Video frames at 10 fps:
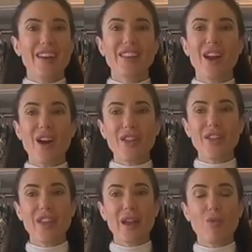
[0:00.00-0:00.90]
The other
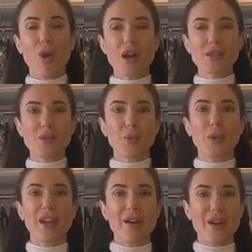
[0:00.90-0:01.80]
thing whilst
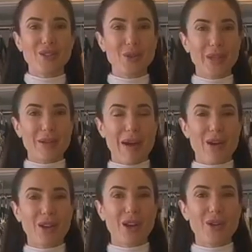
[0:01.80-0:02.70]
we are talking
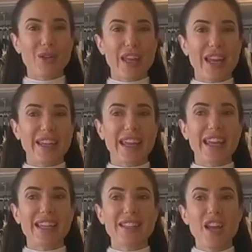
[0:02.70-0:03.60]
about clothing
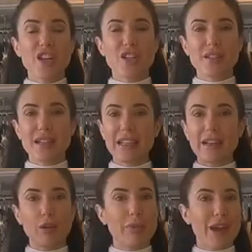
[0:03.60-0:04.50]
is just a
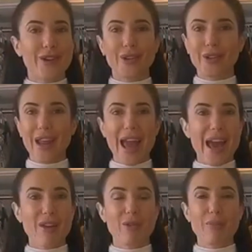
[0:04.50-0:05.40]
little bit on
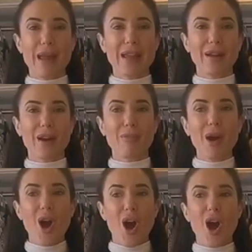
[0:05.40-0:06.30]
hair and makeup.
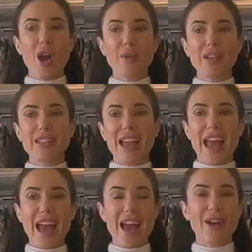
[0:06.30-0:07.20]
I would
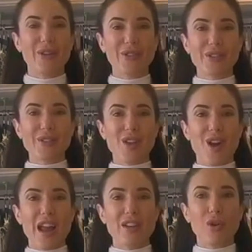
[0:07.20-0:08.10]
err on the
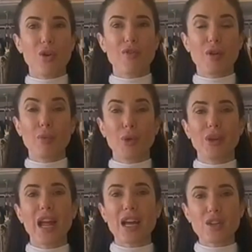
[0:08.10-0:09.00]
side of a more
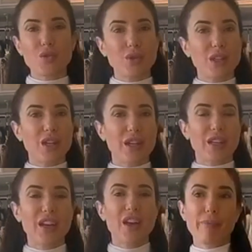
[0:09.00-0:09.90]
natural
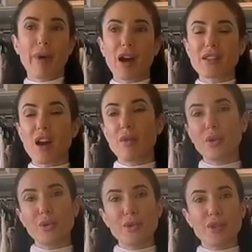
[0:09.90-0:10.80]
look but I
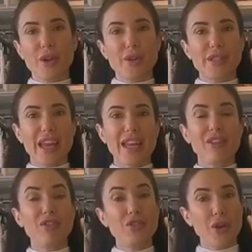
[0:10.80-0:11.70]
would also say
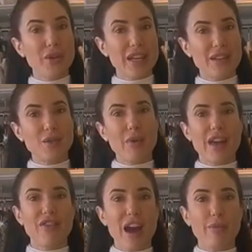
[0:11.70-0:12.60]
if you don't tend to
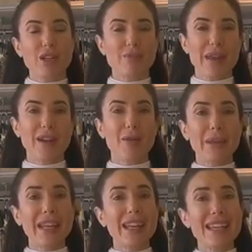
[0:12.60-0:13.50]
wear that much makeup
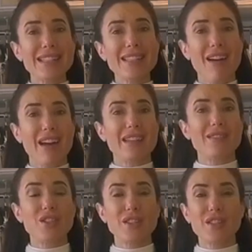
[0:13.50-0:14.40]
but it is
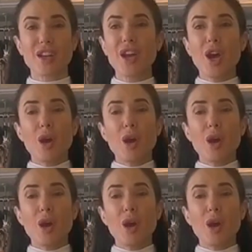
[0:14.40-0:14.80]
nice just to